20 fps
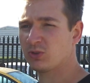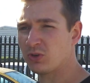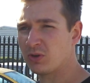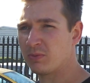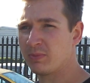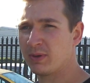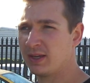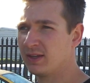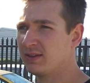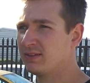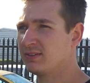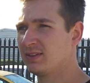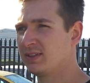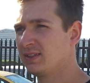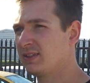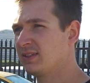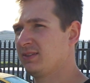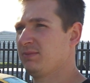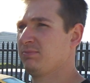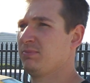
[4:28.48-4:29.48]
going to be,
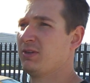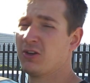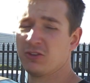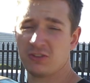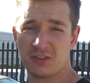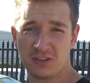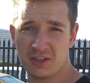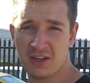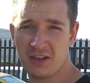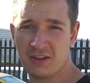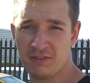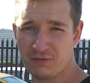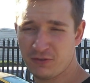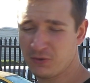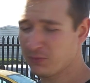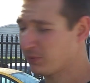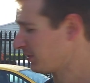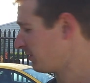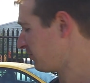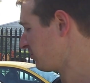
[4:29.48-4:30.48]
because it's
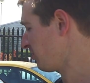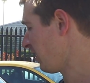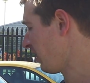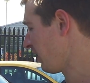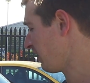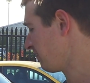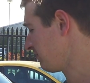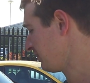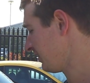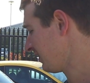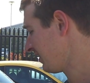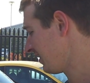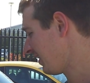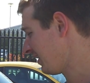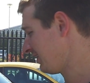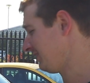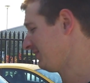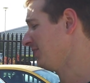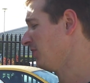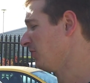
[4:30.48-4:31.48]
front wheel drive,
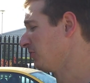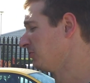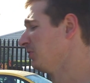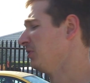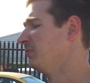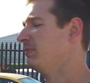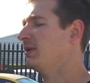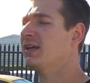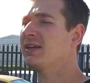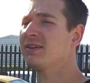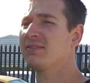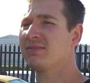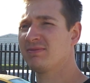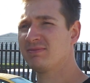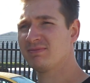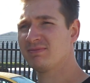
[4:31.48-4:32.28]
it's not going to be